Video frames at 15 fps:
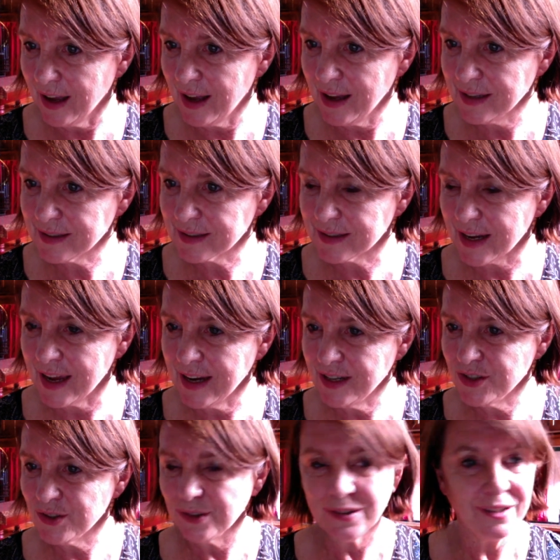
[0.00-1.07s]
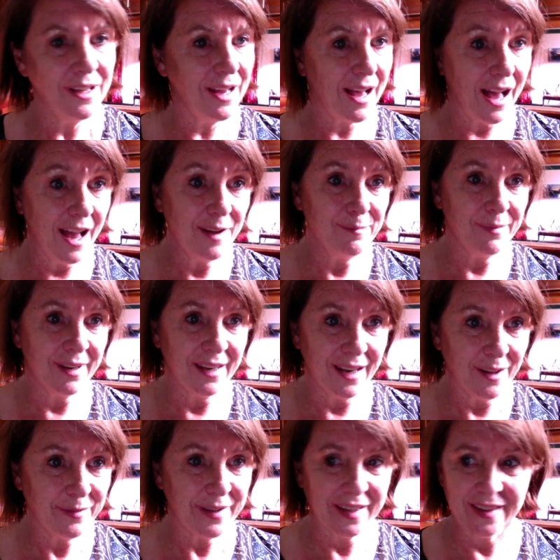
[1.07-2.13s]
asked Angel. I'm
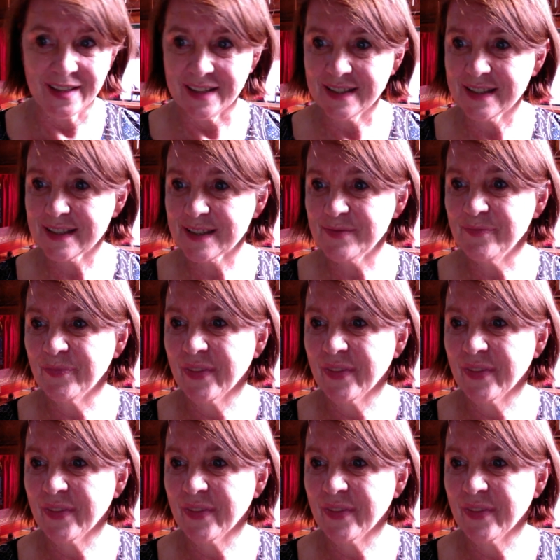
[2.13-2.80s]
loving this.